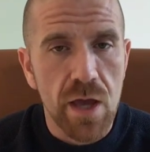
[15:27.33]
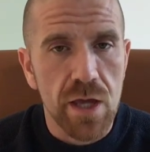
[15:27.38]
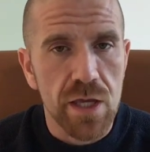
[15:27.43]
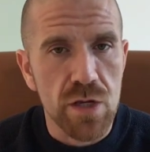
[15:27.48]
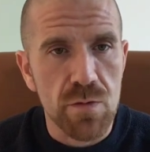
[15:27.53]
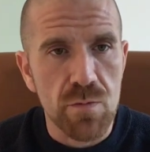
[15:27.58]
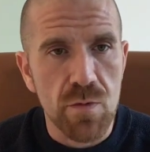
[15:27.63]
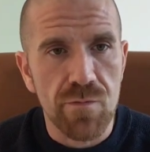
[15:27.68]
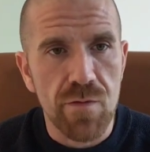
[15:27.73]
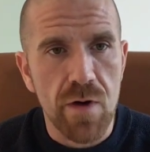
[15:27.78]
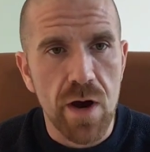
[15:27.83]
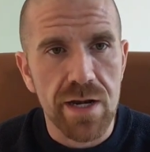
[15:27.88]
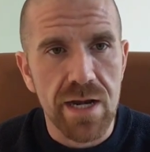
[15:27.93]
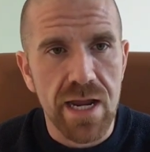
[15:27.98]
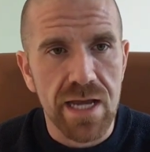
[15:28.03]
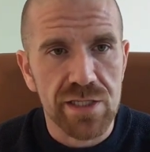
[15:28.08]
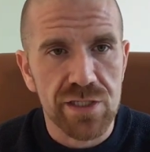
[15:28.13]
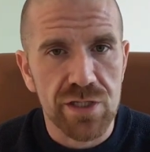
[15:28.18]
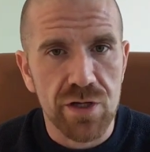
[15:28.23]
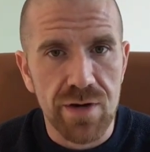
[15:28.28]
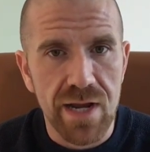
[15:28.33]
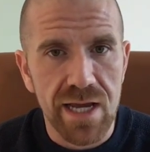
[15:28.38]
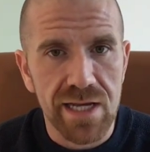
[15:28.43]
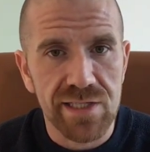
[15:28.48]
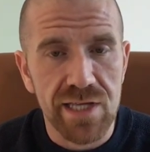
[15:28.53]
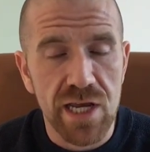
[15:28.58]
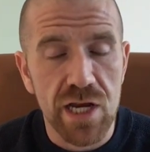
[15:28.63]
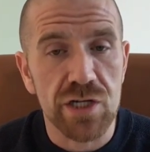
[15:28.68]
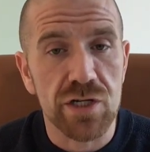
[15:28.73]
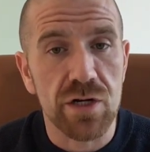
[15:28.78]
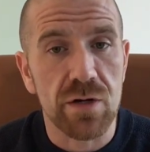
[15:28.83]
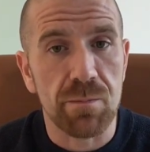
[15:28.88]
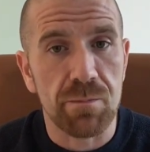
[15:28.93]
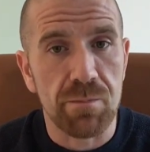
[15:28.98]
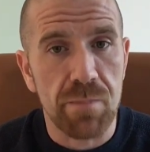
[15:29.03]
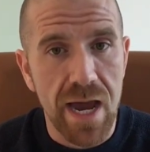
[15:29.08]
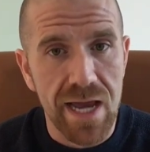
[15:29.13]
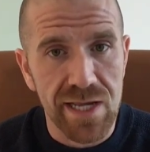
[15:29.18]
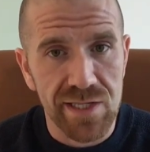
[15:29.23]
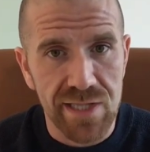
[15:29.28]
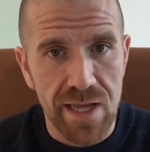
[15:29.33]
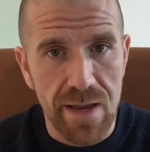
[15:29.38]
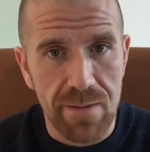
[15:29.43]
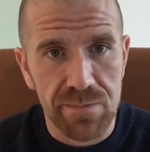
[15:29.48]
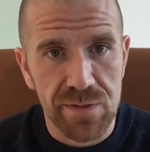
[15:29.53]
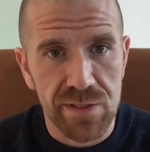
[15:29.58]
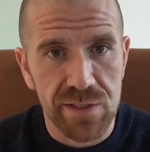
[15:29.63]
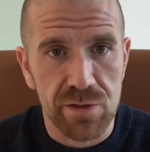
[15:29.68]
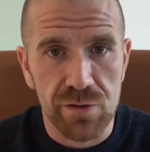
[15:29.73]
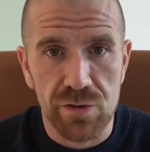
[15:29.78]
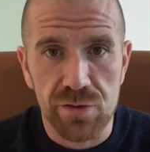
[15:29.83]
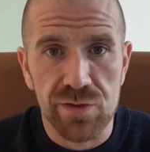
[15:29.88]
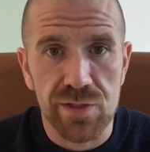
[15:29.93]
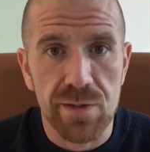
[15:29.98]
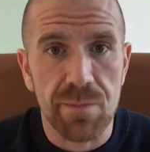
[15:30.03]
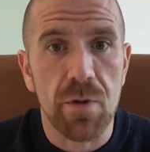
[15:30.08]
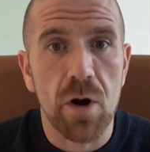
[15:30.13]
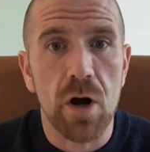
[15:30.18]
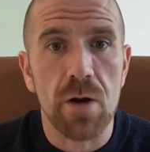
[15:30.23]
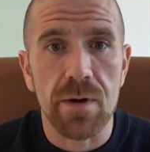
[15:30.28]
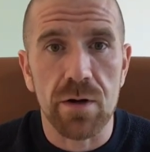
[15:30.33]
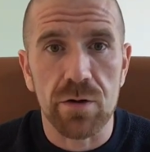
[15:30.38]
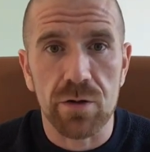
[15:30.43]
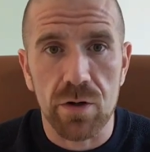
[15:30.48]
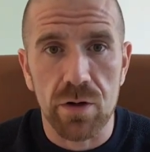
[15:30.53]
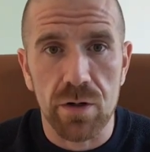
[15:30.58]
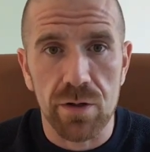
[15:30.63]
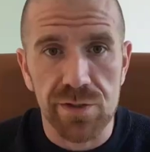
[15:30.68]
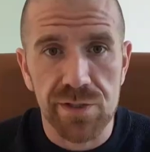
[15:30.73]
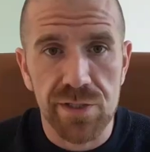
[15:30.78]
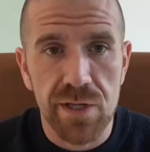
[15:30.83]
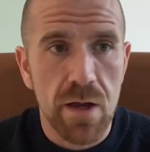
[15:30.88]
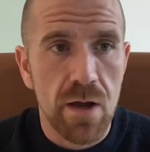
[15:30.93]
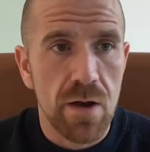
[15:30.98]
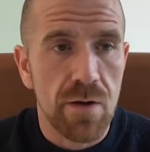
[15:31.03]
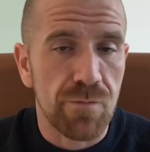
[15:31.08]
You move on next to your next station, biceps. You do some barbell curls.